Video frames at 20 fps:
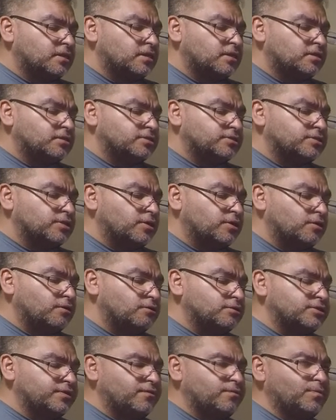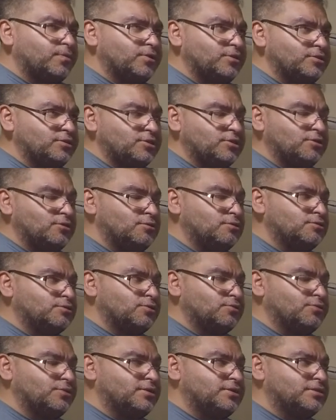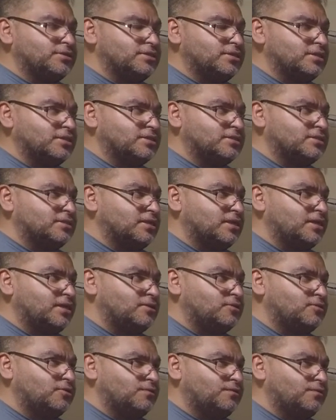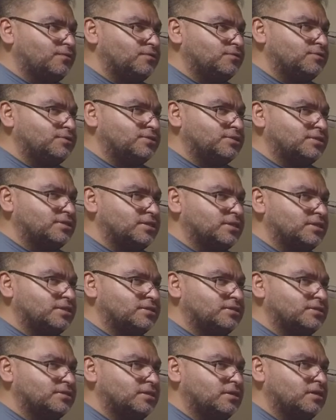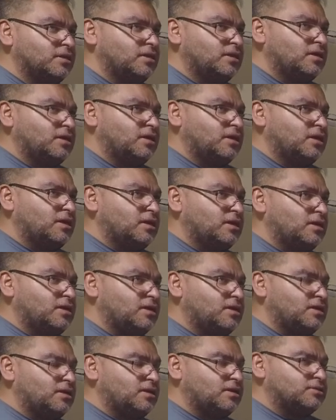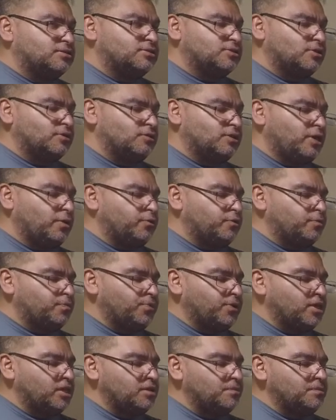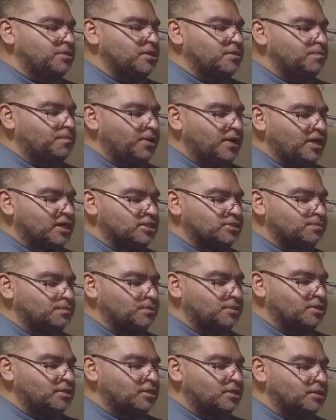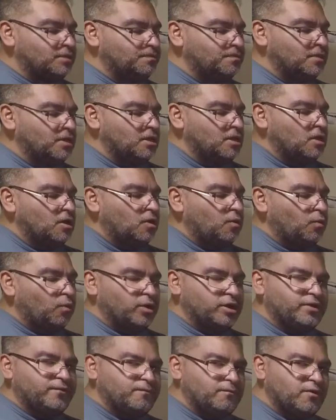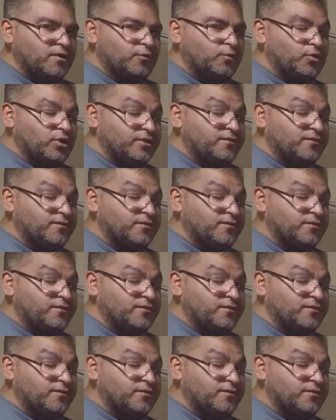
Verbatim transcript: So 7.2 is 369 246. So that would probably mean possibly one of